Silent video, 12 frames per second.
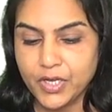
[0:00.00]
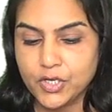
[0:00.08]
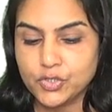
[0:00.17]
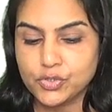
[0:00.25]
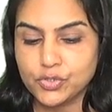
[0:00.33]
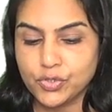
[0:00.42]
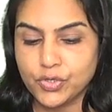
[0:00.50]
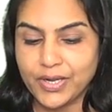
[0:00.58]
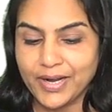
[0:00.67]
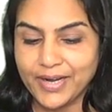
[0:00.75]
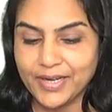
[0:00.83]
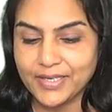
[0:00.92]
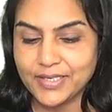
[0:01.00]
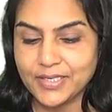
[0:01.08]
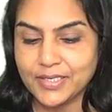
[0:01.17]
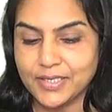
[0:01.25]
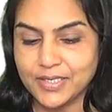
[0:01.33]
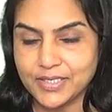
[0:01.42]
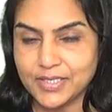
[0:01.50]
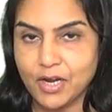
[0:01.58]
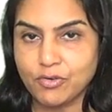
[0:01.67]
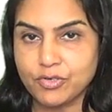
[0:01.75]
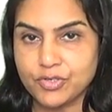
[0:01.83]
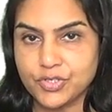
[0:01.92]
So creditor
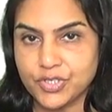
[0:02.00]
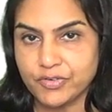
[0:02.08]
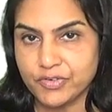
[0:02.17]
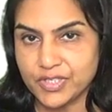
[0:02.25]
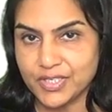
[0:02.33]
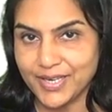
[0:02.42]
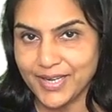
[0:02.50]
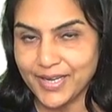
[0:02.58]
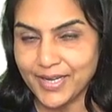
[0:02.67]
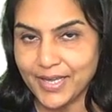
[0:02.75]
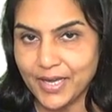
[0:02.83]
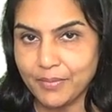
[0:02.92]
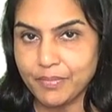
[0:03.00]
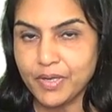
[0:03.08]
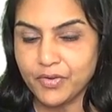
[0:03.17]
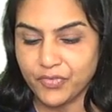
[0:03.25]
discount received is an income.